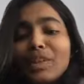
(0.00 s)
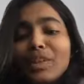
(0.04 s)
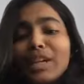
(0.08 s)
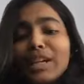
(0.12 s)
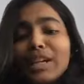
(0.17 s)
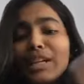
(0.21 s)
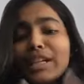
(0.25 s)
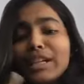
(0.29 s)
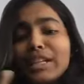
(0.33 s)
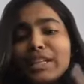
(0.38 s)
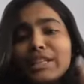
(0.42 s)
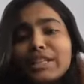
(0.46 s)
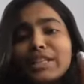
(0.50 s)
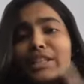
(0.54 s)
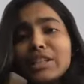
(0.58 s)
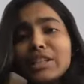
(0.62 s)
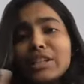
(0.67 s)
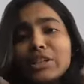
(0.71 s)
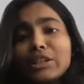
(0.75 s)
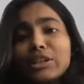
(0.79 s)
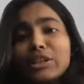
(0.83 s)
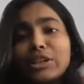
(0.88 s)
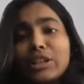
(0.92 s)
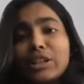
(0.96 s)
is
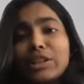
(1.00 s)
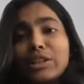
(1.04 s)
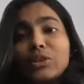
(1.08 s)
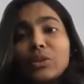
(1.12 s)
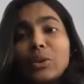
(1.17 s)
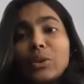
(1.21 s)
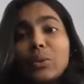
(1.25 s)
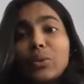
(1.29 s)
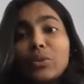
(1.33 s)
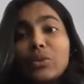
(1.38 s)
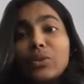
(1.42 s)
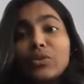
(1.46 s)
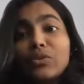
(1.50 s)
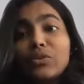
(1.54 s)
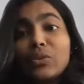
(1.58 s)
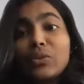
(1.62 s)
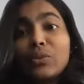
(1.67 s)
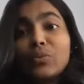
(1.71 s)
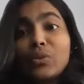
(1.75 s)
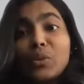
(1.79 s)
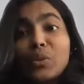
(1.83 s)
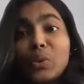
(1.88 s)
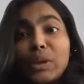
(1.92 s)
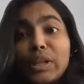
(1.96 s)
the tone
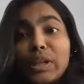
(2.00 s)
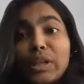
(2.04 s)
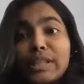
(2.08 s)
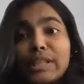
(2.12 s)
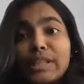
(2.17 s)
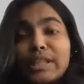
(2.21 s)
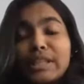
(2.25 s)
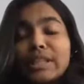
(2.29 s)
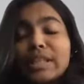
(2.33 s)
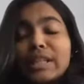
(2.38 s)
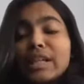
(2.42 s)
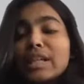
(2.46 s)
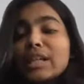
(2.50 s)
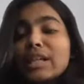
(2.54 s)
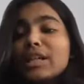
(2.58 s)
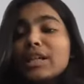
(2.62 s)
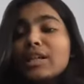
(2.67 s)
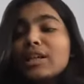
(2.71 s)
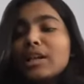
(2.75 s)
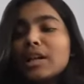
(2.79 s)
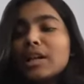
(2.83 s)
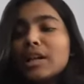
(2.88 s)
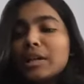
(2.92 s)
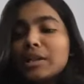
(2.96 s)
of voice.
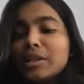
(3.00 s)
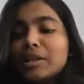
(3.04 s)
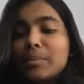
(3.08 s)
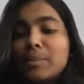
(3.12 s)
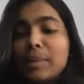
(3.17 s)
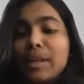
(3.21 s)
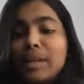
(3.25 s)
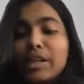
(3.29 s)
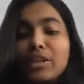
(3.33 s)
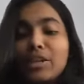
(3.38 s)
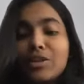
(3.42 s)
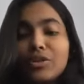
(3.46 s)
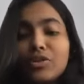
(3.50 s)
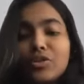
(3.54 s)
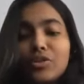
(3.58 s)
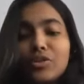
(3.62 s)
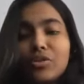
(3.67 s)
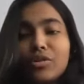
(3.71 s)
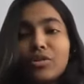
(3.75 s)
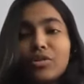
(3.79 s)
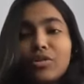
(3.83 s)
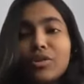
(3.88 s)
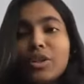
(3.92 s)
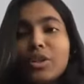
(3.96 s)
Making
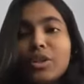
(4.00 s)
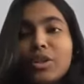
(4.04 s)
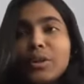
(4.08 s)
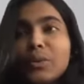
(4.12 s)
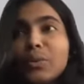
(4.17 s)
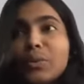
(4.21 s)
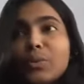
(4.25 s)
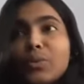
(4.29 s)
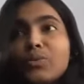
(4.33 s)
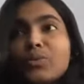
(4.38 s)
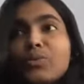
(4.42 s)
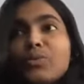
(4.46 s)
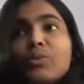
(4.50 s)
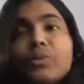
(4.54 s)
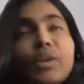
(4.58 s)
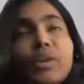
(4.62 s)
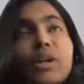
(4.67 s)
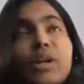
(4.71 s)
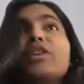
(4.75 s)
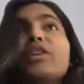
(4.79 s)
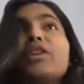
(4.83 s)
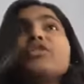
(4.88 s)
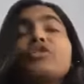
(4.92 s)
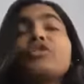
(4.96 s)
sure you do
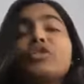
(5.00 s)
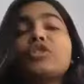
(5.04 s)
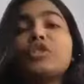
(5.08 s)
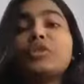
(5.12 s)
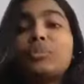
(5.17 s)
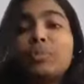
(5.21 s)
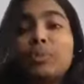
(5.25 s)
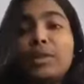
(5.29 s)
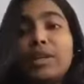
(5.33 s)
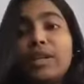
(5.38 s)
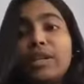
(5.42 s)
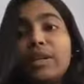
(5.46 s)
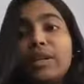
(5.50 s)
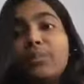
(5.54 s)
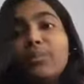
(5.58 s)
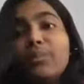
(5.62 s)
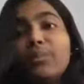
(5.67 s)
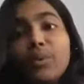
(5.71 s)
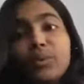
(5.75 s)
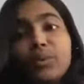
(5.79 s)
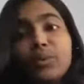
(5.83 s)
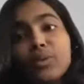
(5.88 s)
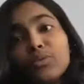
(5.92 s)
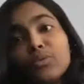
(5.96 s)
not just speak
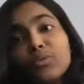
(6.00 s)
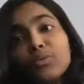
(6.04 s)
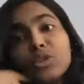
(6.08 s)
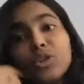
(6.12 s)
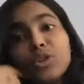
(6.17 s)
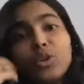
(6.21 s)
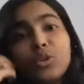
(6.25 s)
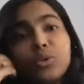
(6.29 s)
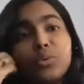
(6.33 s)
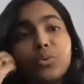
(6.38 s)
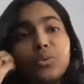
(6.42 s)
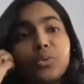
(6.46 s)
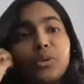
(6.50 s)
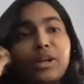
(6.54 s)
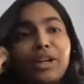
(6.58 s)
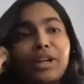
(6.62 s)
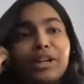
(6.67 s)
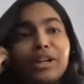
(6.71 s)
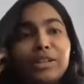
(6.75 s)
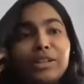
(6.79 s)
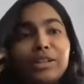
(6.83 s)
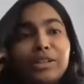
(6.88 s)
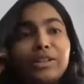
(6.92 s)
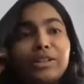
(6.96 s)
monotone.
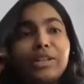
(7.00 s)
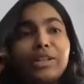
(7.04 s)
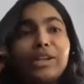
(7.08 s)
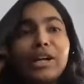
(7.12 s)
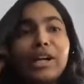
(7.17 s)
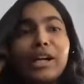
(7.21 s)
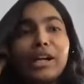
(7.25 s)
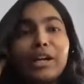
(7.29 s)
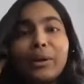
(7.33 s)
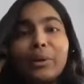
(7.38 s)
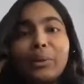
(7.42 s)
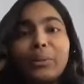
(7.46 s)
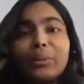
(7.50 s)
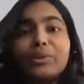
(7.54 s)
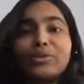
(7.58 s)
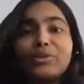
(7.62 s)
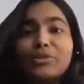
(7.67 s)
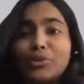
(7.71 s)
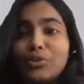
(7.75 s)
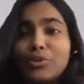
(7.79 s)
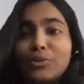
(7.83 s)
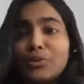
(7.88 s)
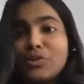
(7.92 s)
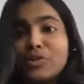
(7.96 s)
I always
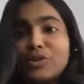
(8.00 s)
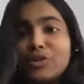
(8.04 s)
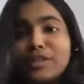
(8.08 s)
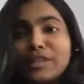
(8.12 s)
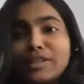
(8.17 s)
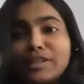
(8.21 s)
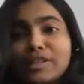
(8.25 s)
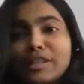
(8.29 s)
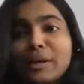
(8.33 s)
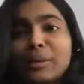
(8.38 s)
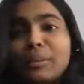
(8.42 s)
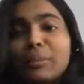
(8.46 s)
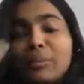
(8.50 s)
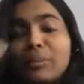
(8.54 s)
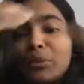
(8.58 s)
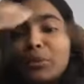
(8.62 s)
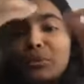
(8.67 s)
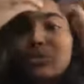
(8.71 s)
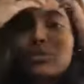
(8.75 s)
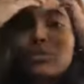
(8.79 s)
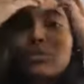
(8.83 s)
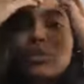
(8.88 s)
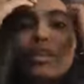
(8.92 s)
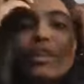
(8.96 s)
use this example.
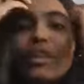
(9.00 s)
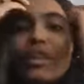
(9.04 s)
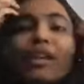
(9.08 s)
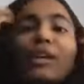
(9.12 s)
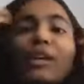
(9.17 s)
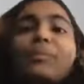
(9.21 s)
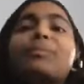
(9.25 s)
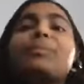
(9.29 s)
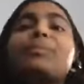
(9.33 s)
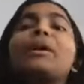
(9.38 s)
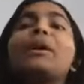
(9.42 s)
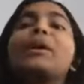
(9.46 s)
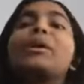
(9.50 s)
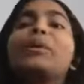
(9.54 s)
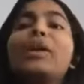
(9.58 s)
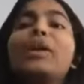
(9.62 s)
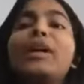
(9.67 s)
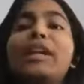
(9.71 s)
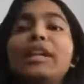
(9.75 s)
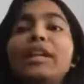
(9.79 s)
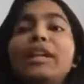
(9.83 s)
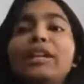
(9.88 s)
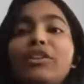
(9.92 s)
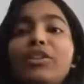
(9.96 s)
So think about
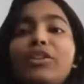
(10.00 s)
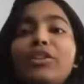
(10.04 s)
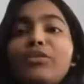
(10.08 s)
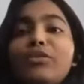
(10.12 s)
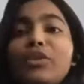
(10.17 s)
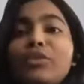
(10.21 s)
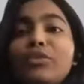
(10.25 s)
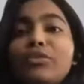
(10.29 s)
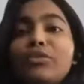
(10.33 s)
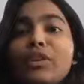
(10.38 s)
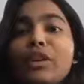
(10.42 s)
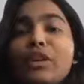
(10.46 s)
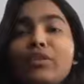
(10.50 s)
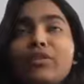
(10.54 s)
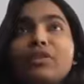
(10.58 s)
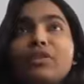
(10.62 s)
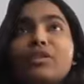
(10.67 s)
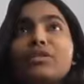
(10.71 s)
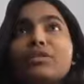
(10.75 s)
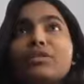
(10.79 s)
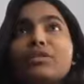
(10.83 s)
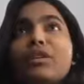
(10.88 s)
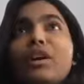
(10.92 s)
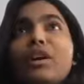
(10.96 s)
any of your favorite
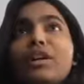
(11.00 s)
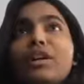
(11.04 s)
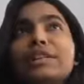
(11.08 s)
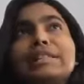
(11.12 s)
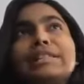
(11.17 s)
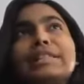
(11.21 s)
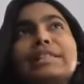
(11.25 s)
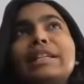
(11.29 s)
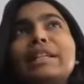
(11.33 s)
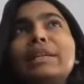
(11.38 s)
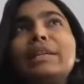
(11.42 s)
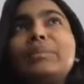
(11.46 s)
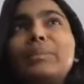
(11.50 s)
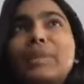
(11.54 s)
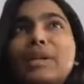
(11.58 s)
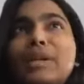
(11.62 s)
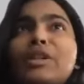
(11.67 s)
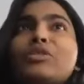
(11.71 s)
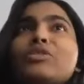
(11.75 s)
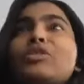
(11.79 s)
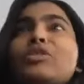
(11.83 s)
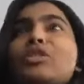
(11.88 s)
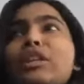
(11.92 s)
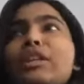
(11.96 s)
songs and
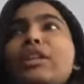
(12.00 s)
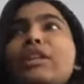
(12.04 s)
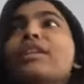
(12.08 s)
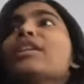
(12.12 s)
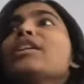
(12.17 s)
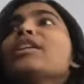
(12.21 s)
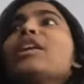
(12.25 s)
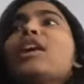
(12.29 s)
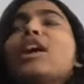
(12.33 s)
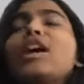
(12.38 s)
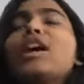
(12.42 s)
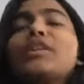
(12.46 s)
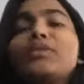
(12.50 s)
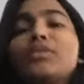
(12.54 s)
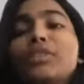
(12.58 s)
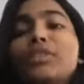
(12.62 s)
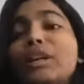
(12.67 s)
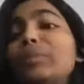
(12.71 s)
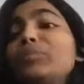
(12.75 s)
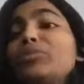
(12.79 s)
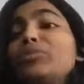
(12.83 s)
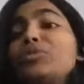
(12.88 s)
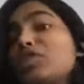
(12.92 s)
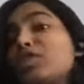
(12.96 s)
imagine of
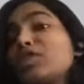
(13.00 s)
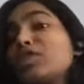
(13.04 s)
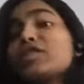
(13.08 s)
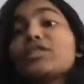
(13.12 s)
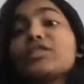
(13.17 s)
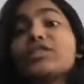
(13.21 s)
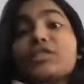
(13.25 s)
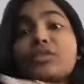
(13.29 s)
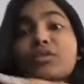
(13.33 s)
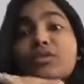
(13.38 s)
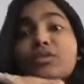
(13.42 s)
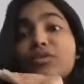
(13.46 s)
them just